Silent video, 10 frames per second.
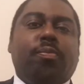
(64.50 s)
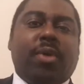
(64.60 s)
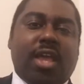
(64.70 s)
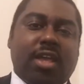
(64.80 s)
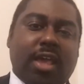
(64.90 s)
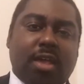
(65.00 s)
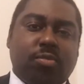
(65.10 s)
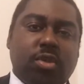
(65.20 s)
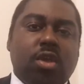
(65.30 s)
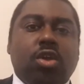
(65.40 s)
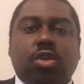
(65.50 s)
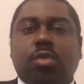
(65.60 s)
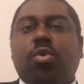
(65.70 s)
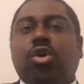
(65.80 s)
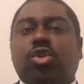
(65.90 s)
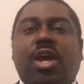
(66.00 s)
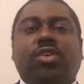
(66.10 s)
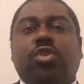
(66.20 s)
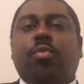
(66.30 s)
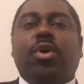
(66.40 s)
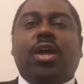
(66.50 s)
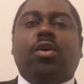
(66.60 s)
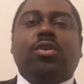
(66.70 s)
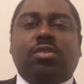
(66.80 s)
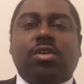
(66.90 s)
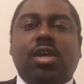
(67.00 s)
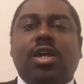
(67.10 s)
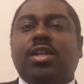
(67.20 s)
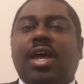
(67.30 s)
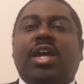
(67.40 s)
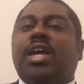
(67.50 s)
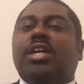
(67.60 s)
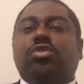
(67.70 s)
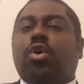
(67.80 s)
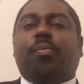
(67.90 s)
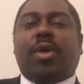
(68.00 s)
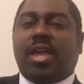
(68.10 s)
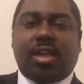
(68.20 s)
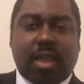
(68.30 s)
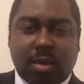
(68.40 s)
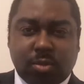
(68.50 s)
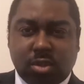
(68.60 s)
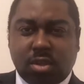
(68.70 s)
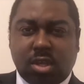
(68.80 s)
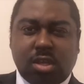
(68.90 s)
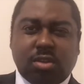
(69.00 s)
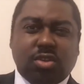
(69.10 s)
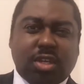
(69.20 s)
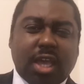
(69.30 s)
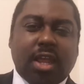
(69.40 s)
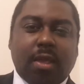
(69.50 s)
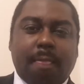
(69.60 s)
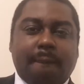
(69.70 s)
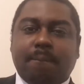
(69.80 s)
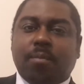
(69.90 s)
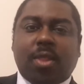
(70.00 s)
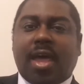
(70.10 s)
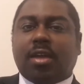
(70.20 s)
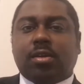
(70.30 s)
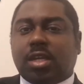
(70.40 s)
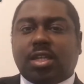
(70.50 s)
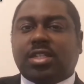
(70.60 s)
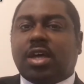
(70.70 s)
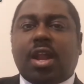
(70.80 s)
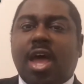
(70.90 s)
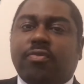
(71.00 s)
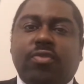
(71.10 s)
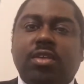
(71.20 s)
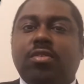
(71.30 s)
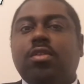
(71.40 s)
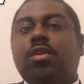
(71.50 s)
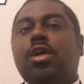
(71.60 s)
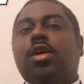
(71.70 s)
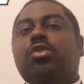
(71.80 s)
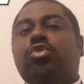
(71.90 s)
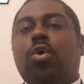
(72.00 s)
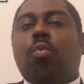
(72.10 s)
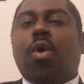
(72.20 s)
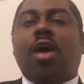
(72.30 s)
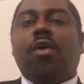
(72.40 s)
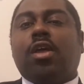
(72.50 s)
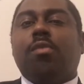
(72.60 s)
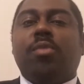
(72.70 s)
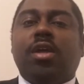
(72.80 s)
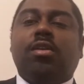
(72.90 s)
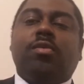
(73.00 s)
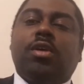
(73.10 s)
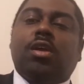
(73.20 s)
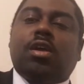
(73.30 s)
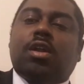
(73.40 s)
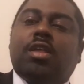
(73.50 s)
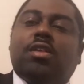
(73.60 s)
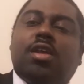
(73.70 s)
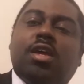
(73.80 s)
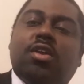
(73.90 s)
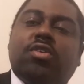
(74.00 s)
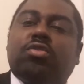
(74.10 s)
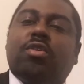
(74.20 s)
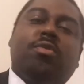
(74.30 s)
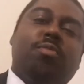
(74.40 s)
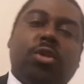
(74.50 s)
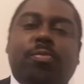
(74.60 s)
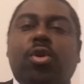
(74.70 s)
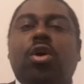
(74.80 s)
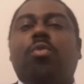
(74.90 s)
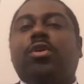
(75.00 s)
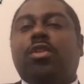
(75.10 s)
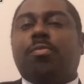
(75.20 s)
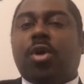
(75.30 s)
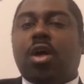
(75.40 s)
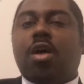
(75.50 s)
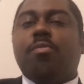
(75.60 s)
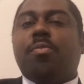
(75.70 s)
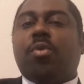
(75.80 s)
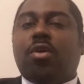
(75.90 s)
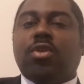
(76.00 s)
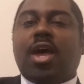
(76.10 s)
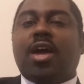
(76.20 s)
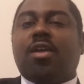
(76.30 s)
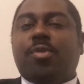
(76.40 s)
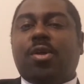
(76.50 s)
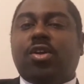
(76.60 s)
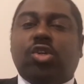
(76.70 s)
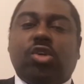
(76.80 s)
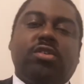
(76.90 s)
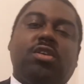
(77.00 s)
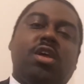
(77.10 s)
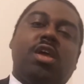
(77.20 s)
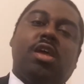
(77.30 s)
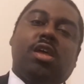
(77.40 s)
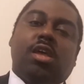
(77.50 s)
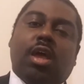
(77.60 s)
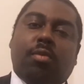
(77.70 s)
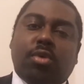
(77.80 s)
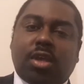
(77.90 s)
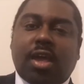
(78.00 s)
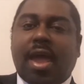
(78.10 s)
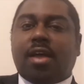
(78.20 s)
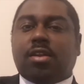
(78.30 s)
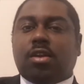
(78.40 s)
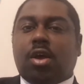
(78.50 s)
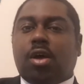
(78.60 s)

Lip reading: playing games, you will attract someone else that is not playing games. You get it? Like, that's how life is. So what I recommend, click the link in the description box below where it says become a member of the Thealkebulantrust, and when you get